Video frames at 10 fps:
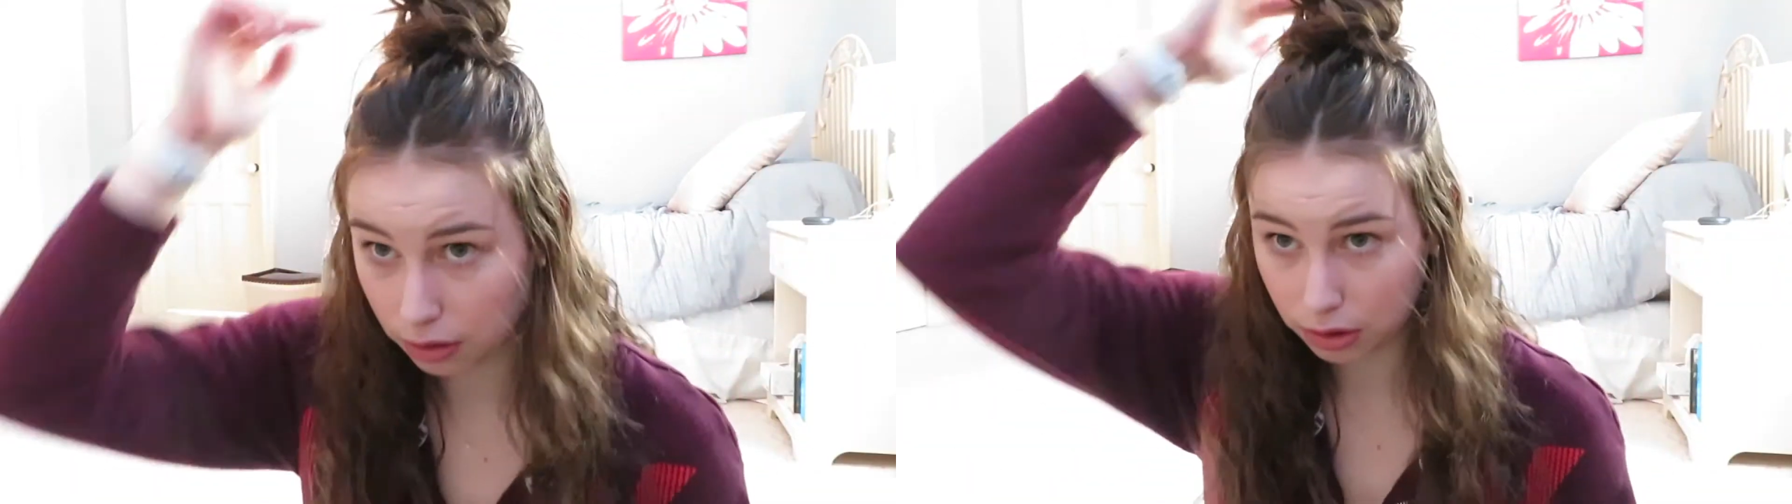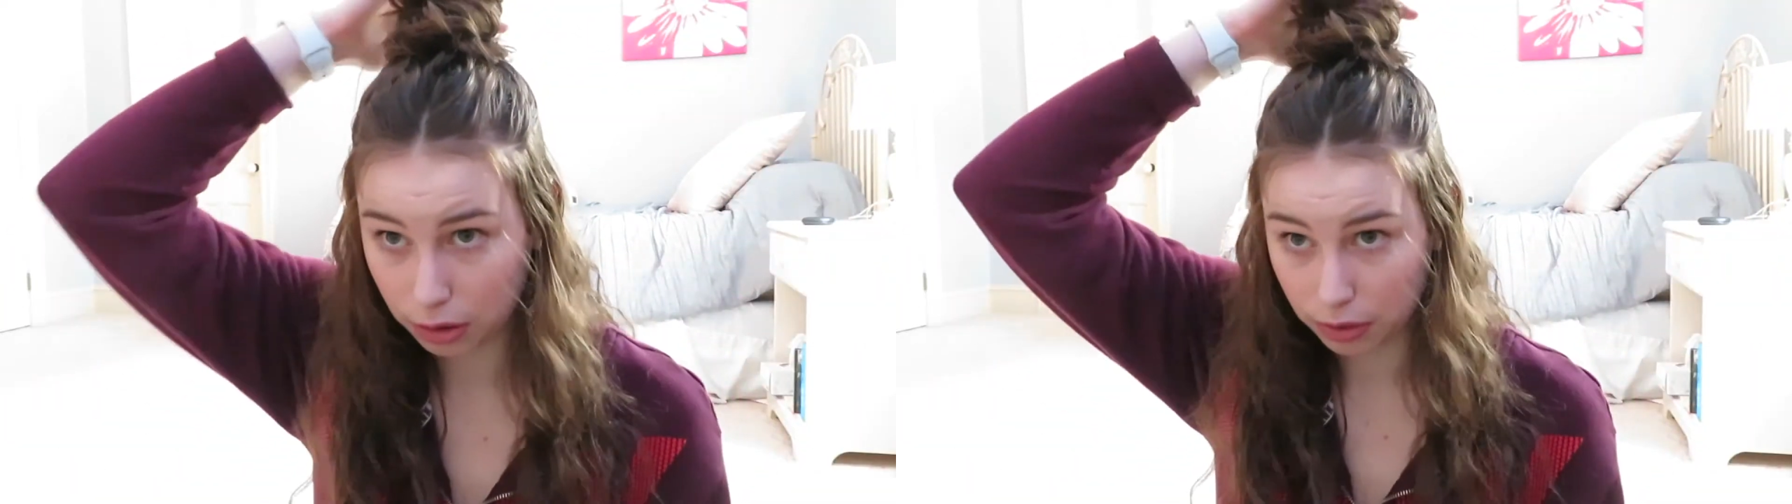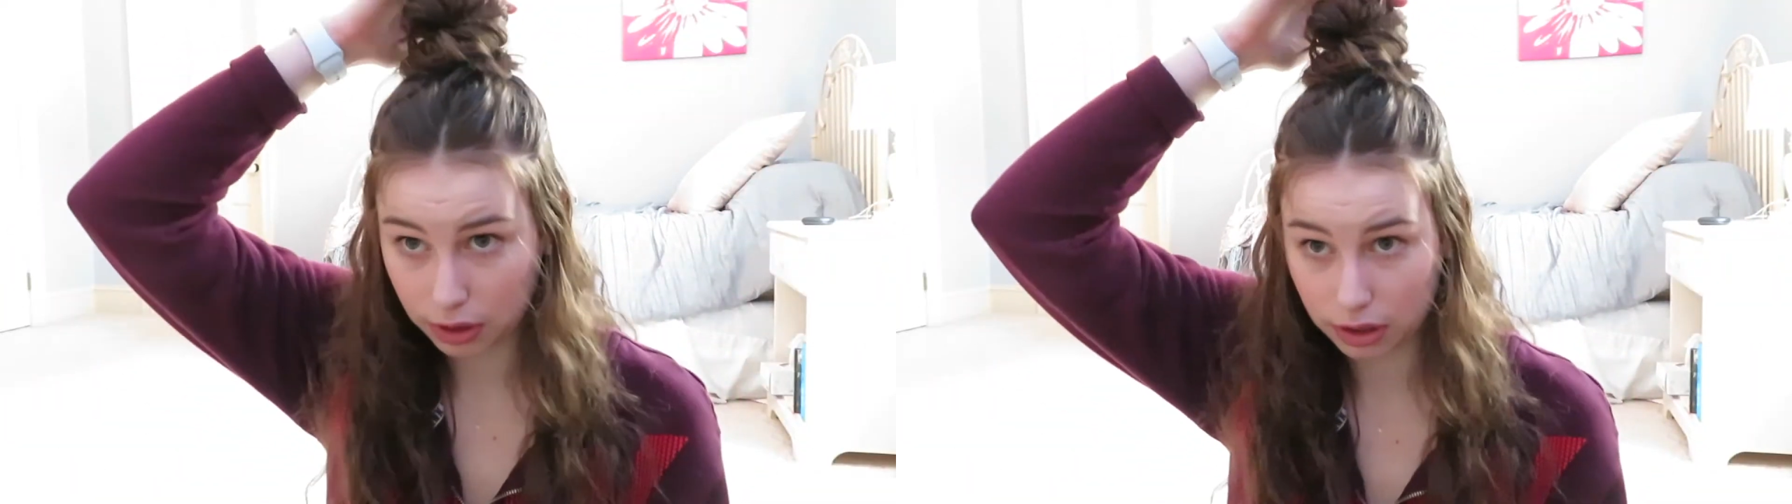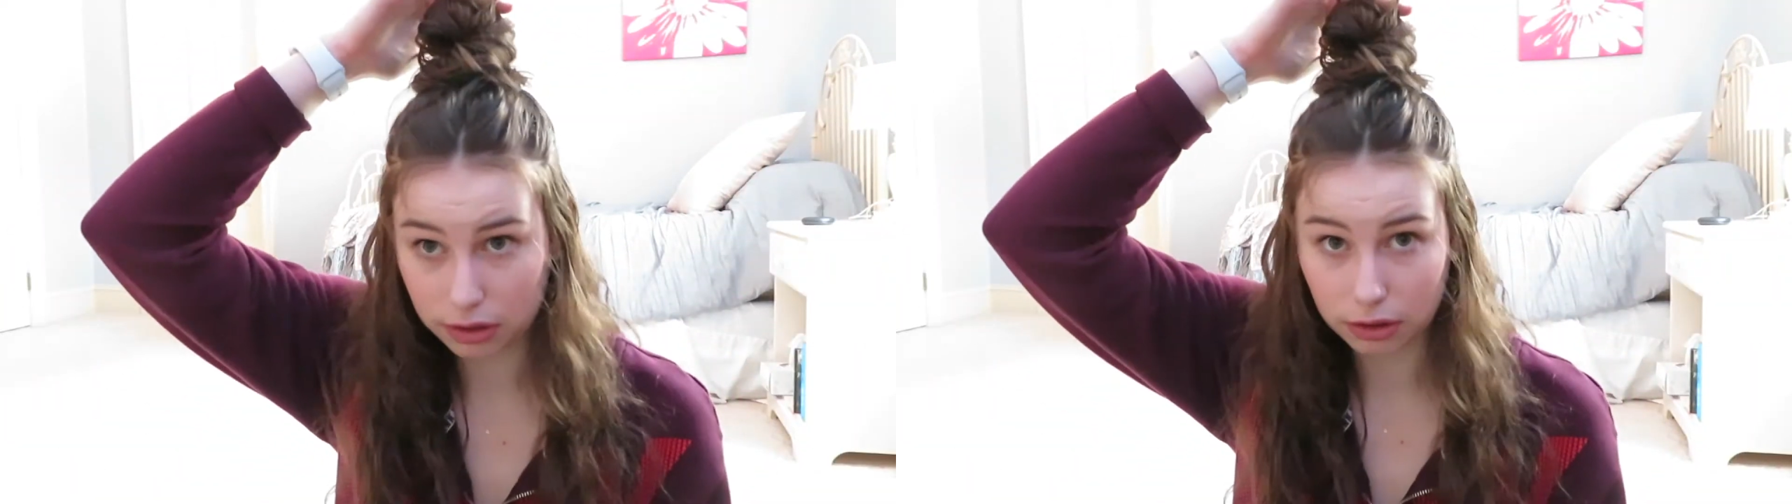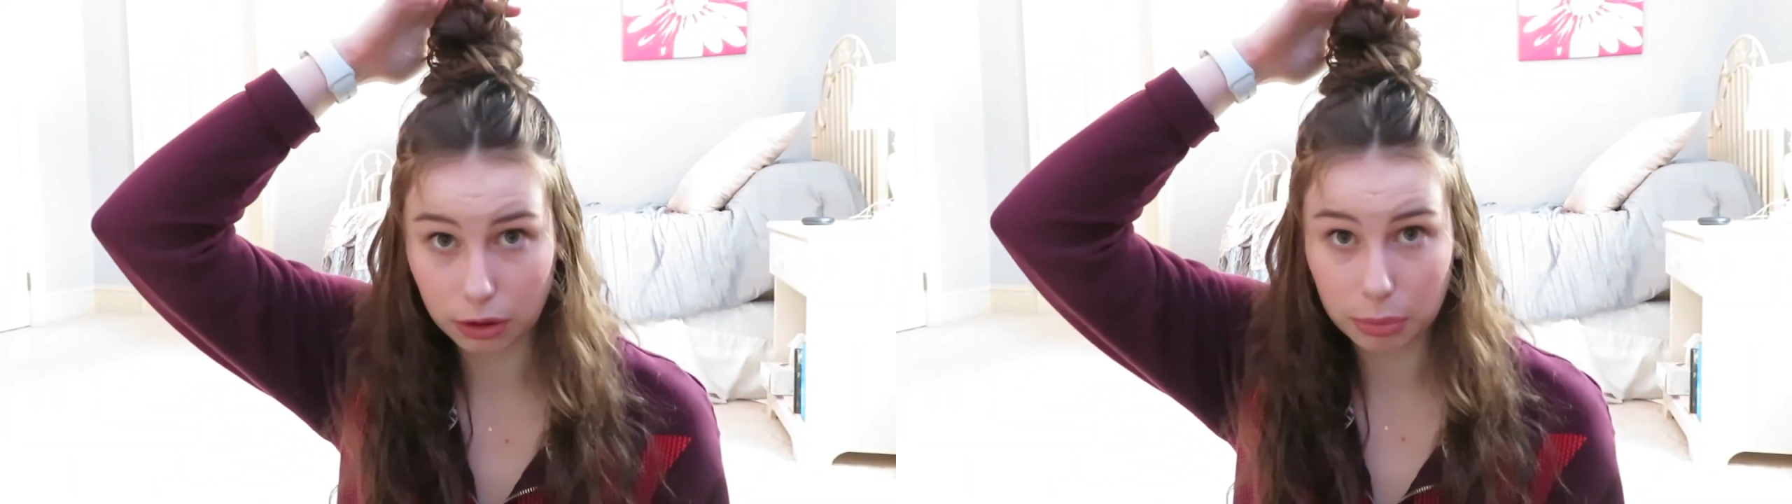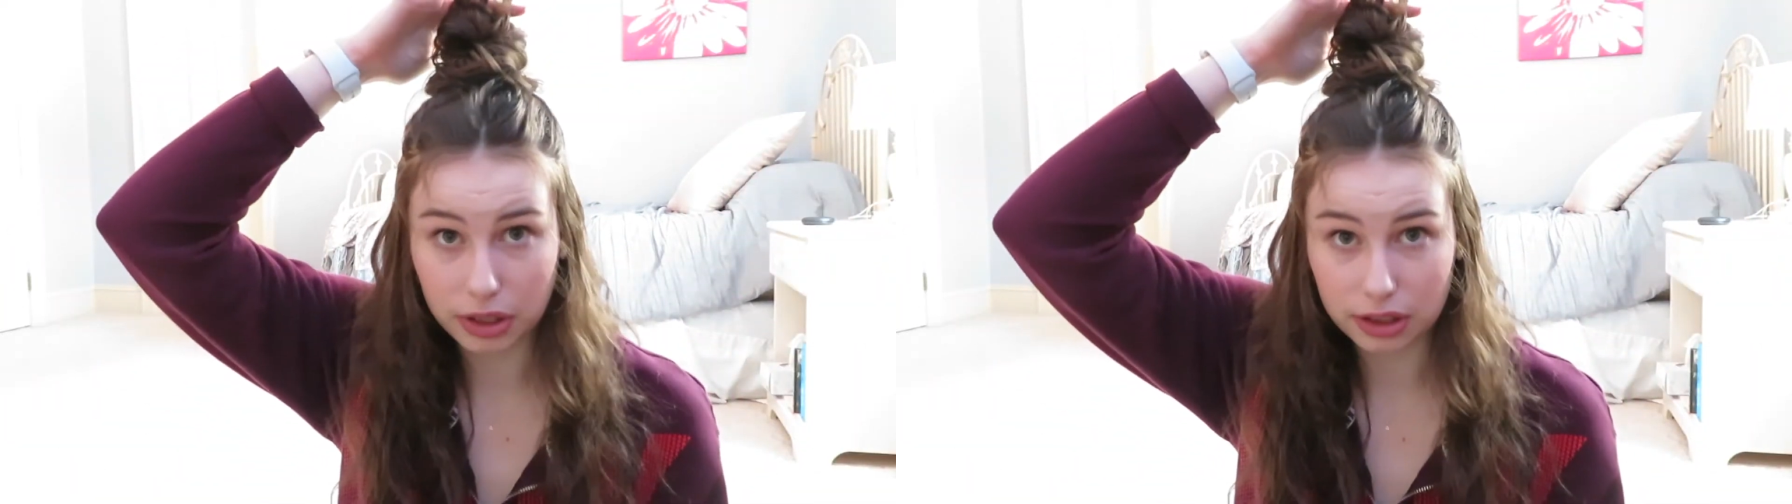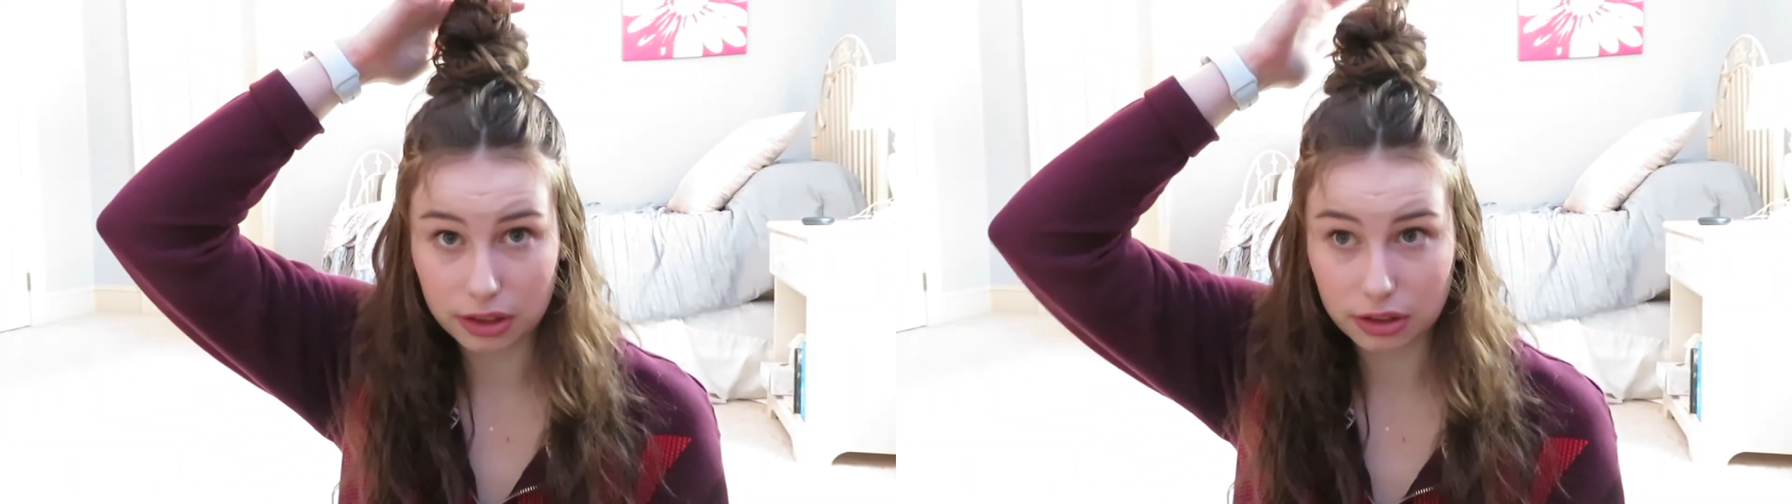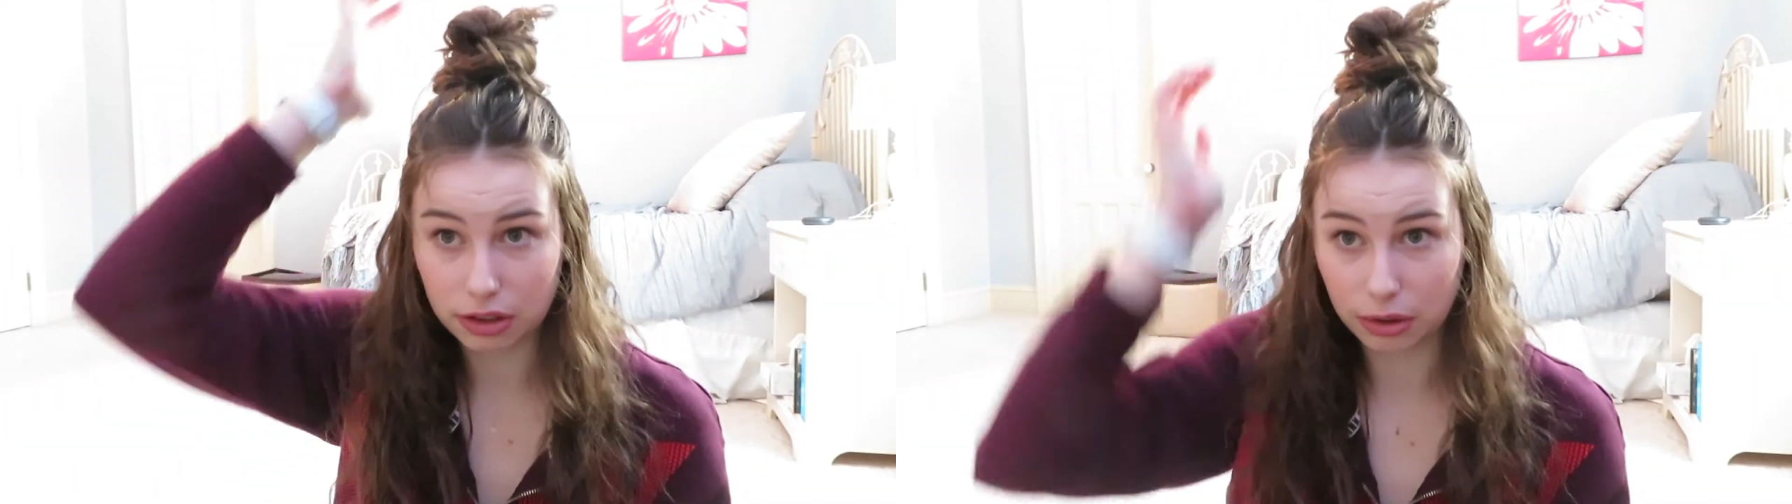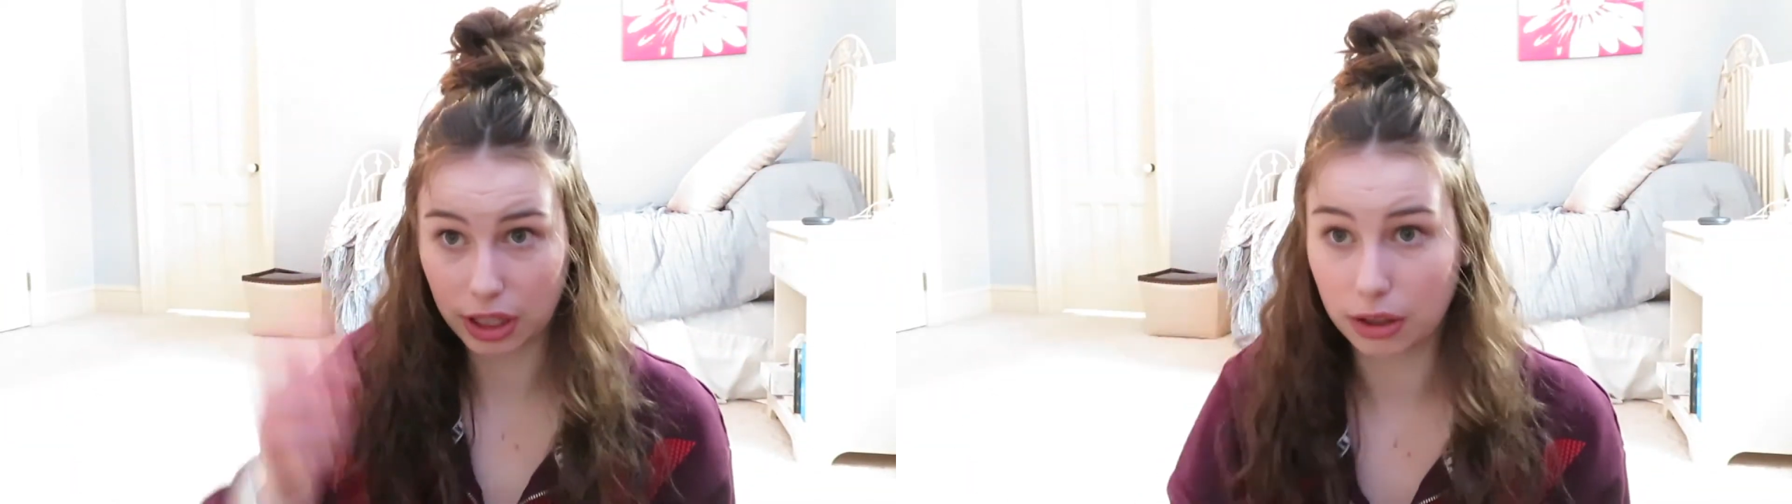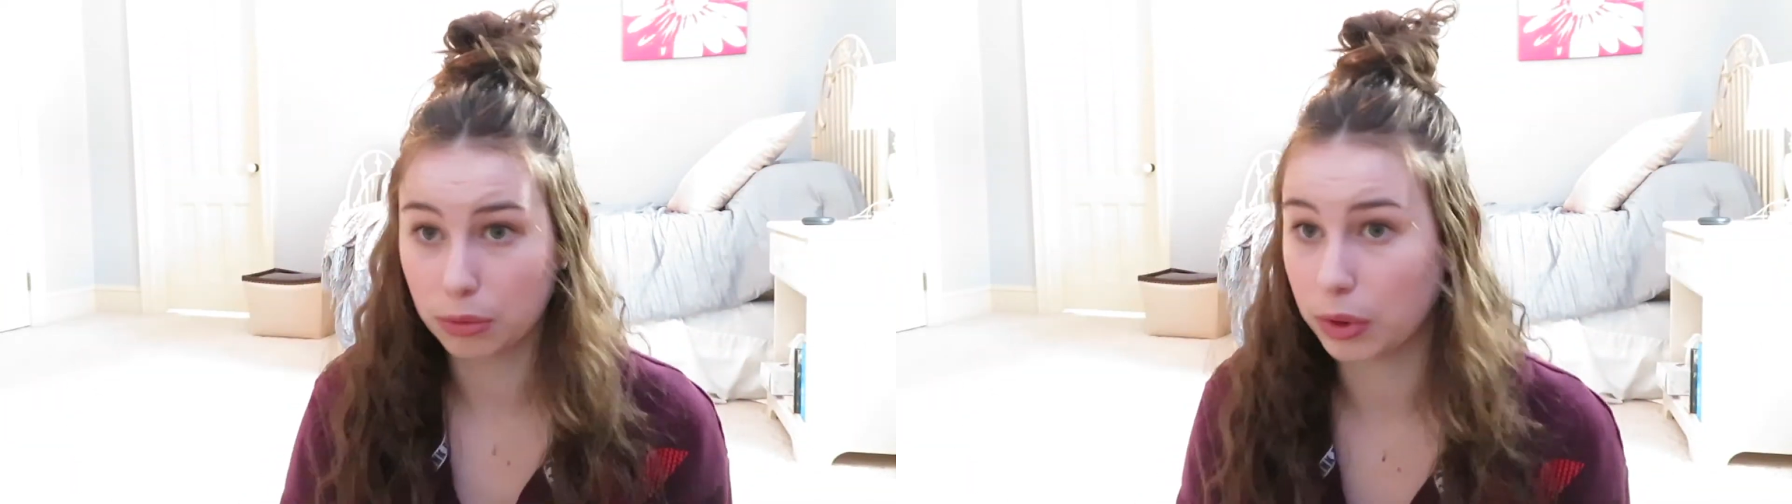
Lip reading: don't know what this little piece is doing,